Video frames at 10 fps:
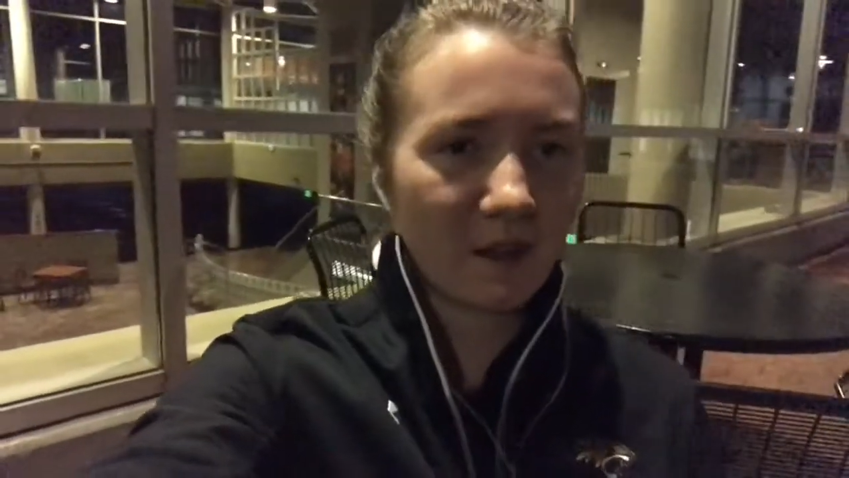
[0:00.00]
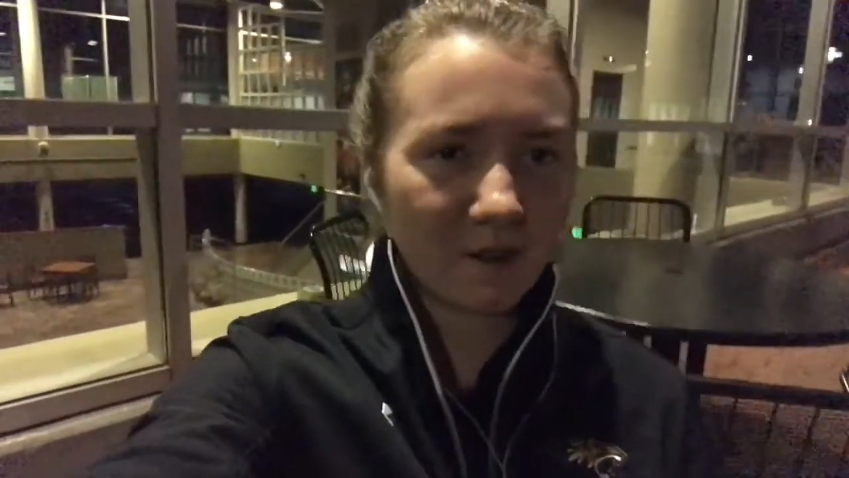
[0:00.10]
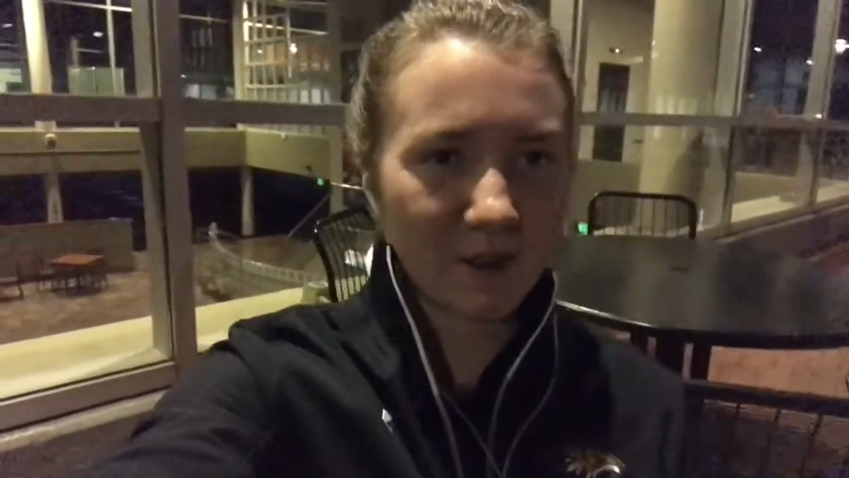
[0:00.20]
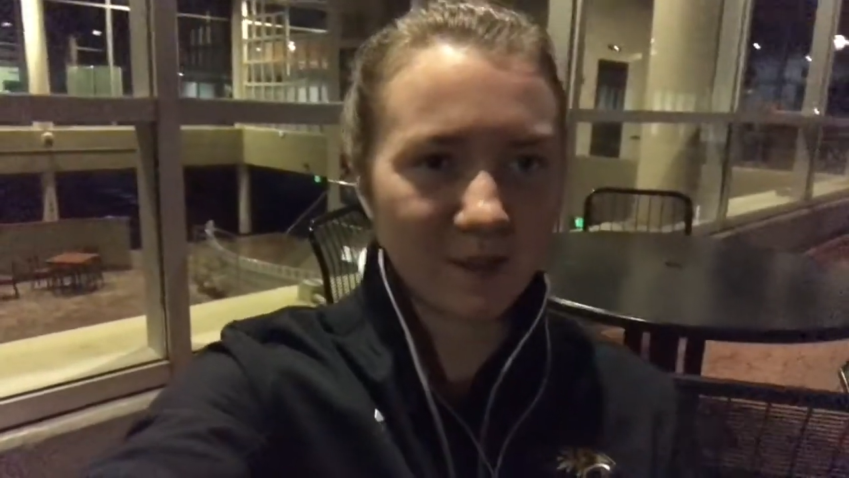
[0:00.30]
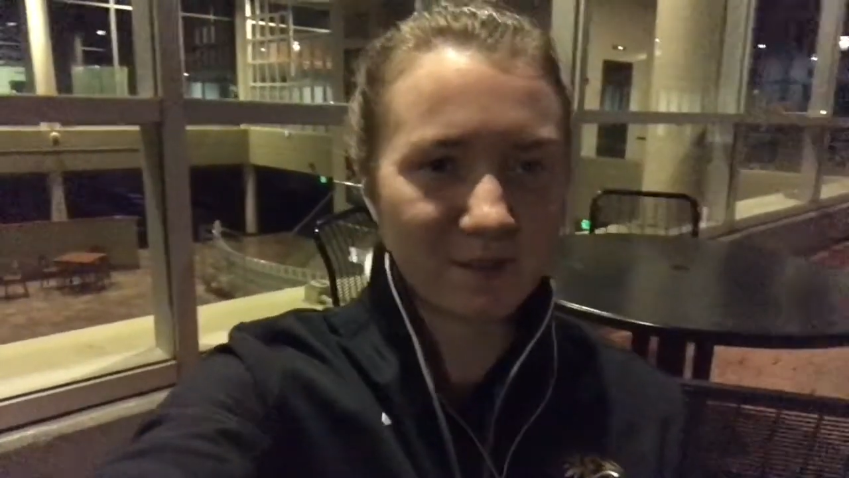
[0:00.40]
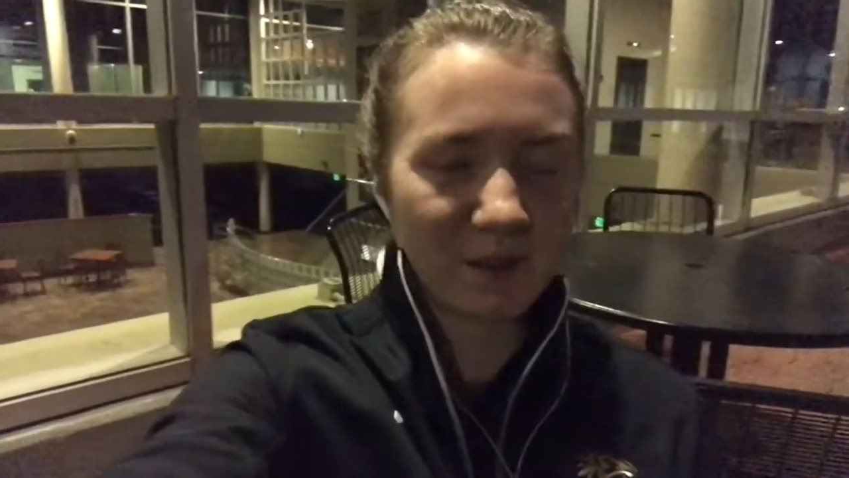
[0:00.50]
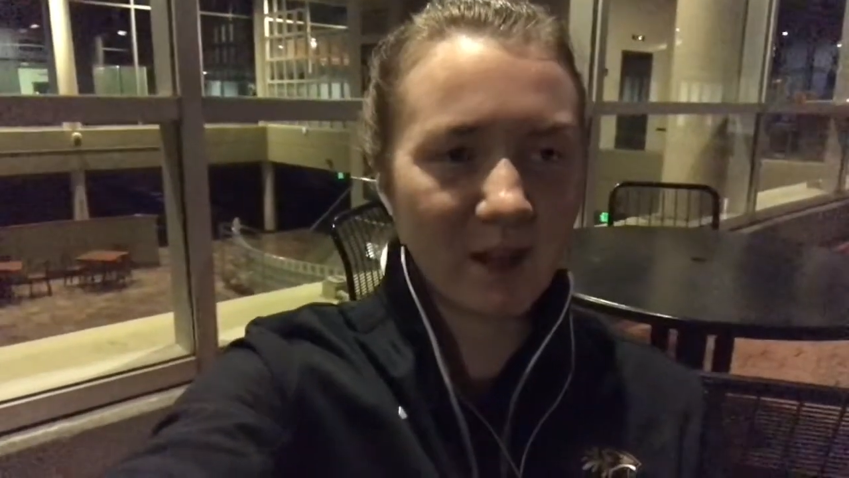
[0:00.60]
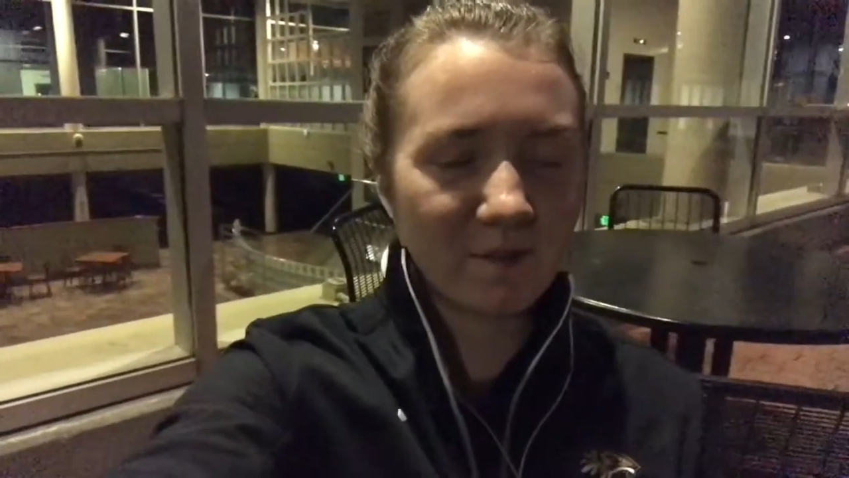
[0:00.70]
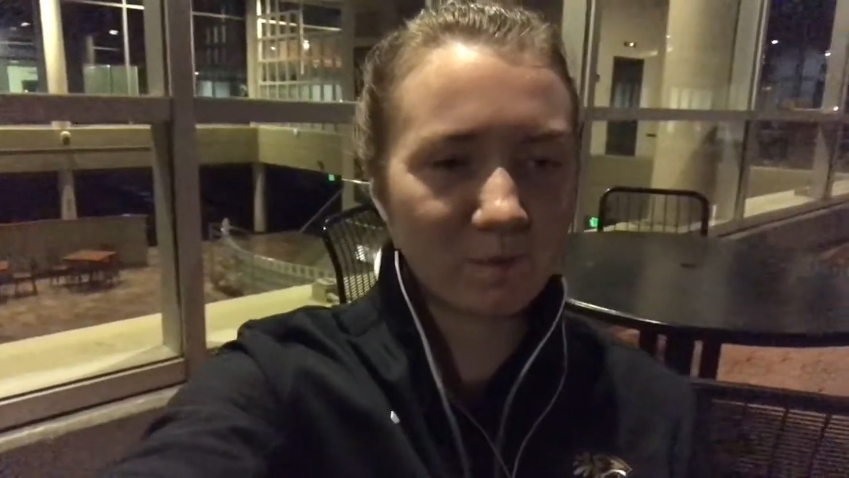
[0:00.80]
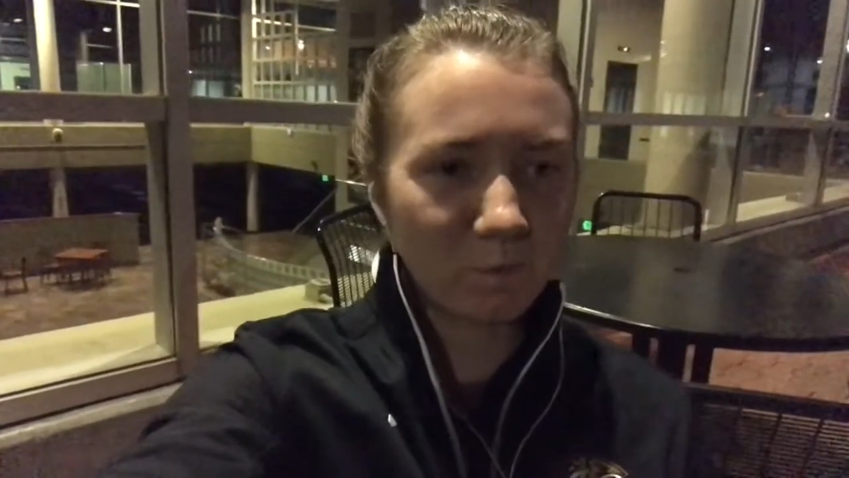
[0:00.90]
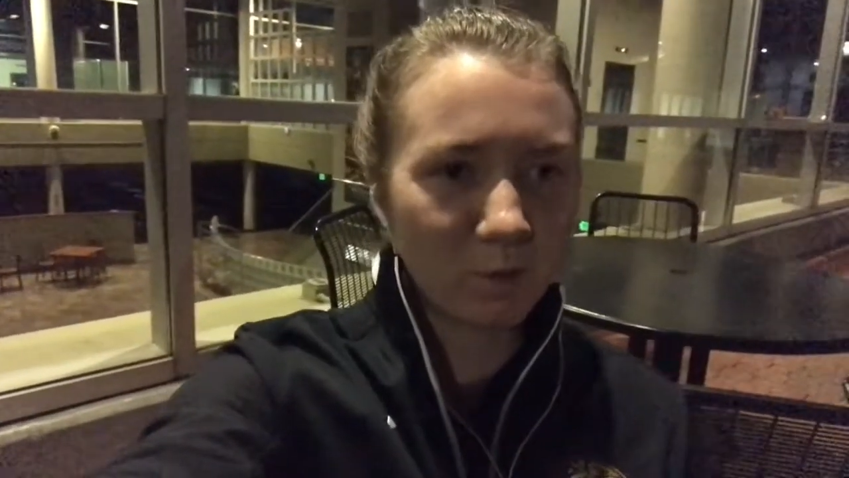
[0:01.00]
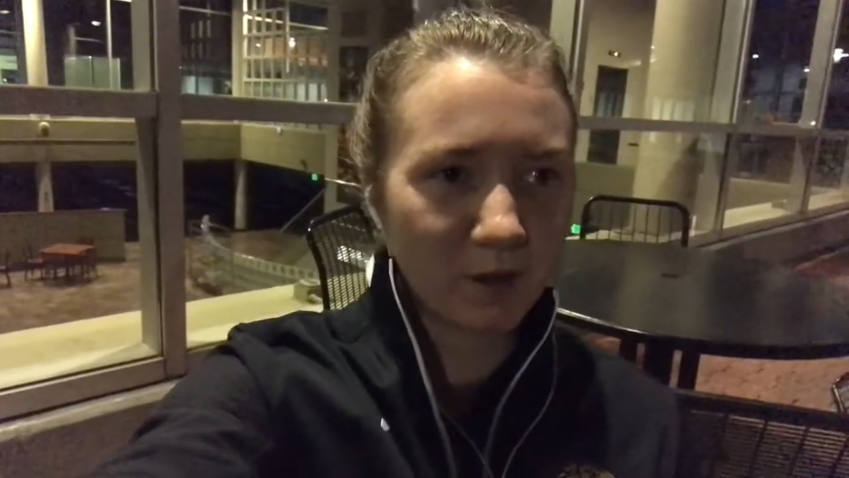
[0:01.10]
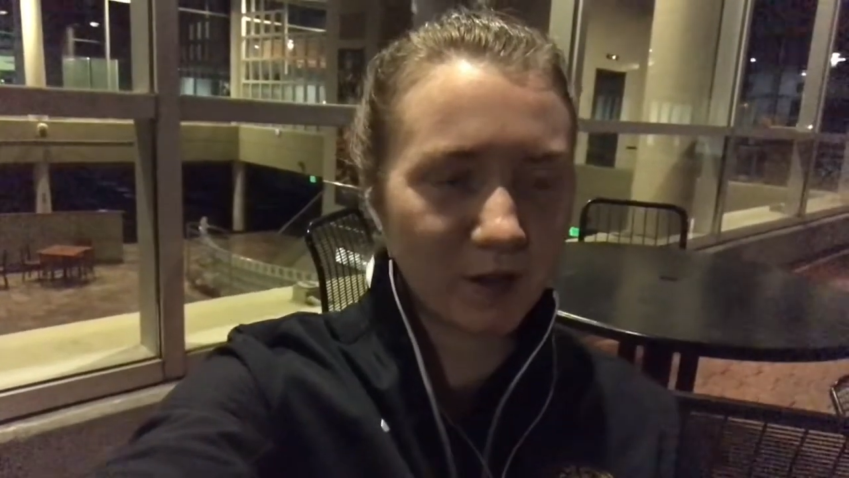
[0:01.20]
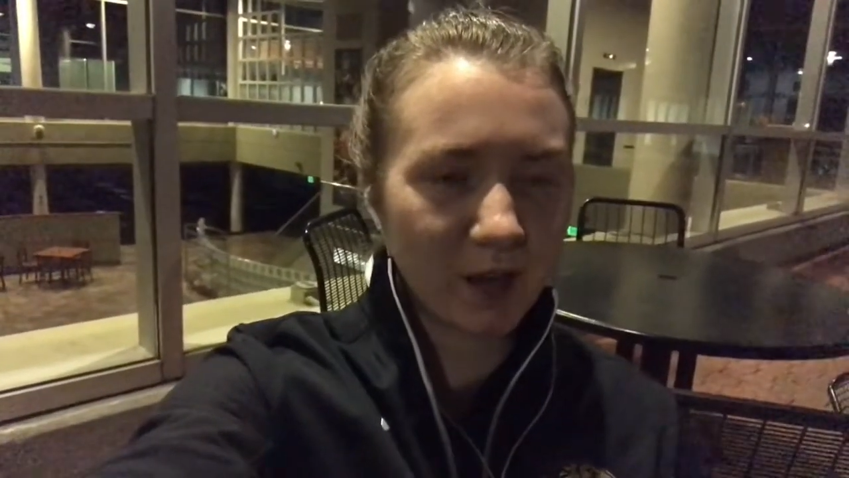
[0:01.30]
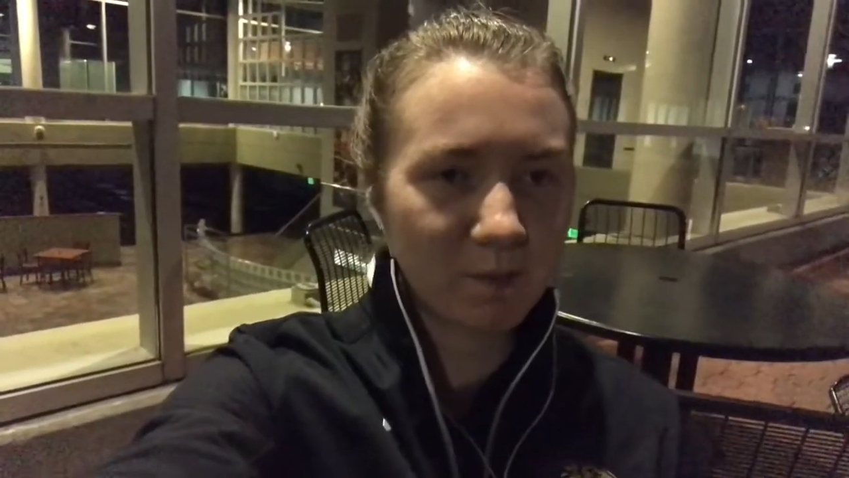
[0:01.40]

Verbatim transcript: Okay, so I have one